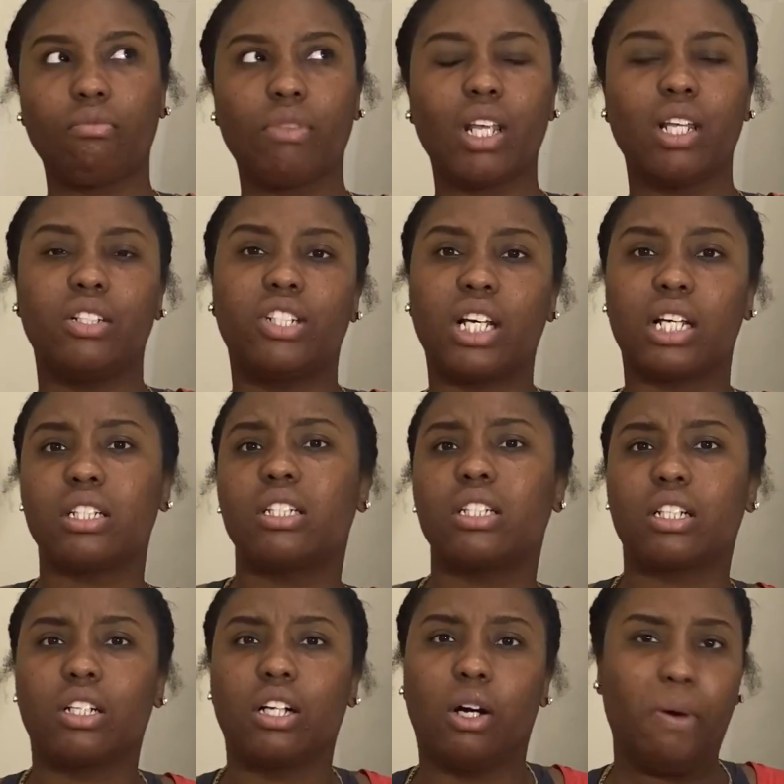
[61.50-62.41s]
Just
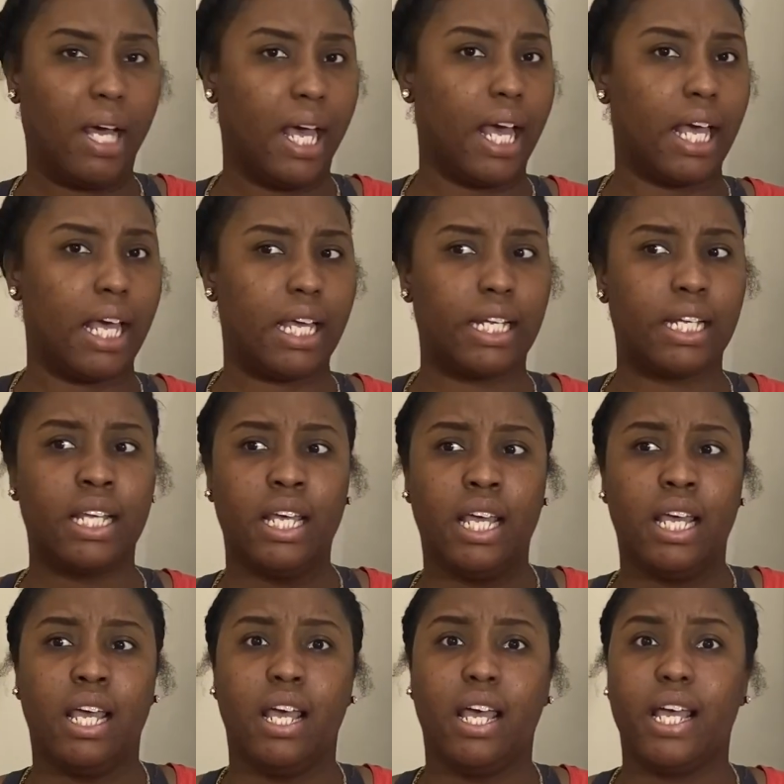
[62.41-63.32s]
to go ahead
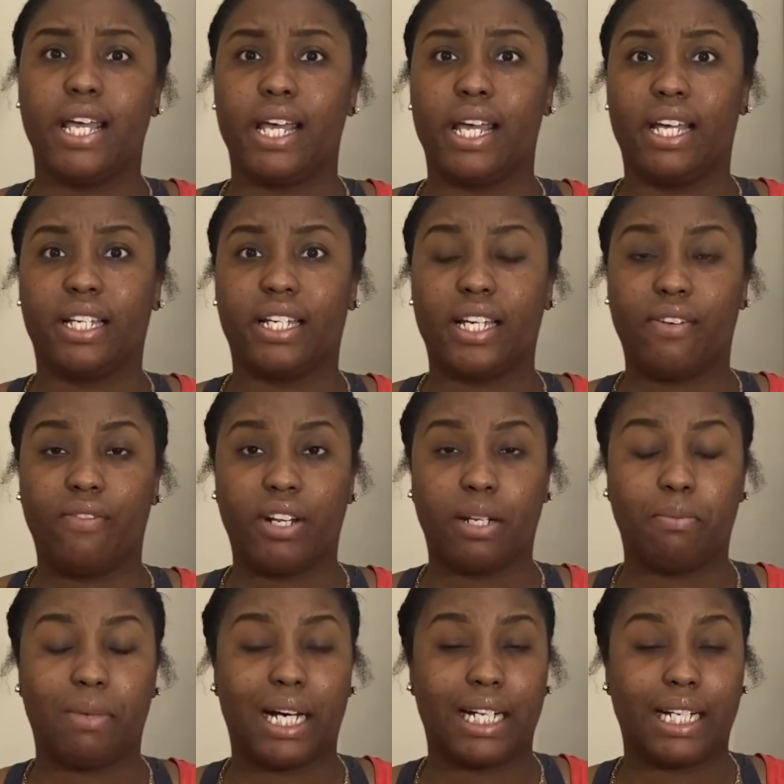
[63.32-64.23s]
and give
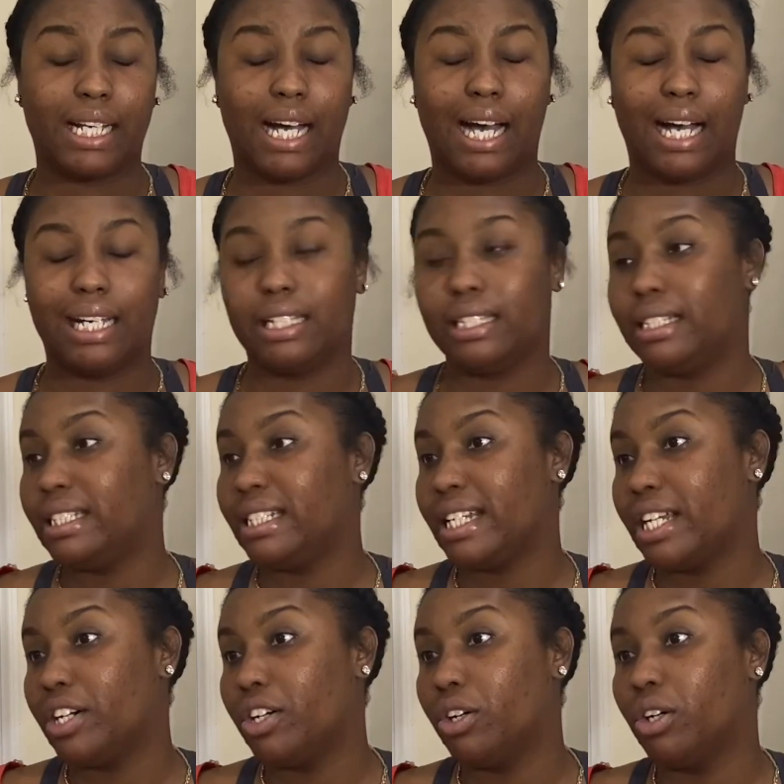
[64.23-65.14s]
anybody an
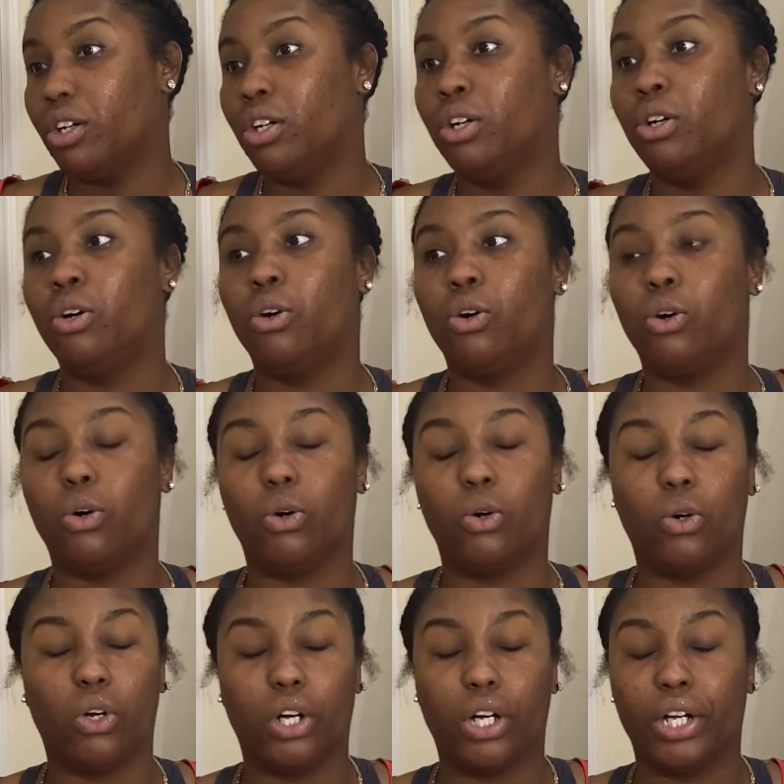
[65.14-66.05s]
idea,
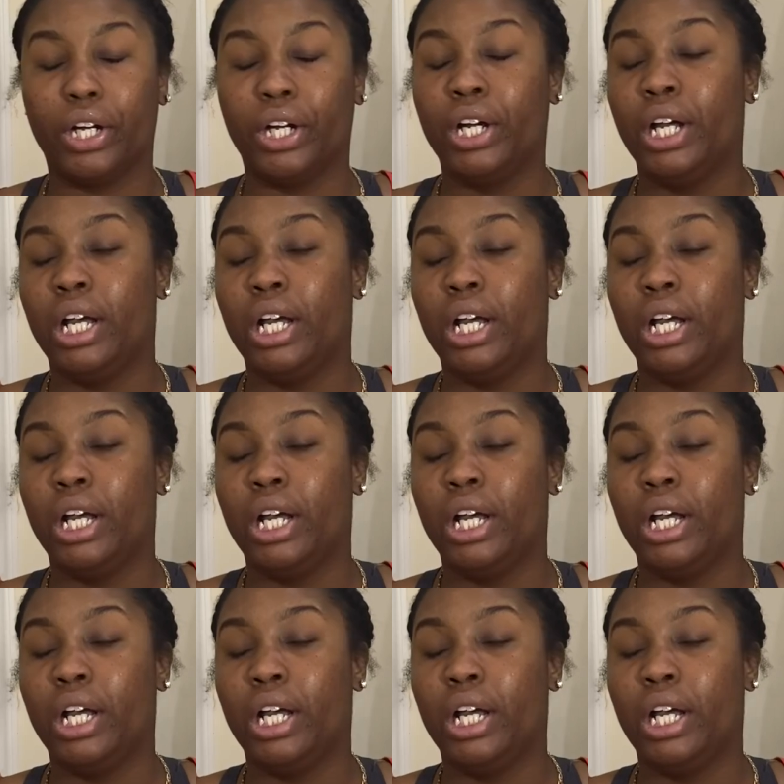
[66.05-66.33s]
or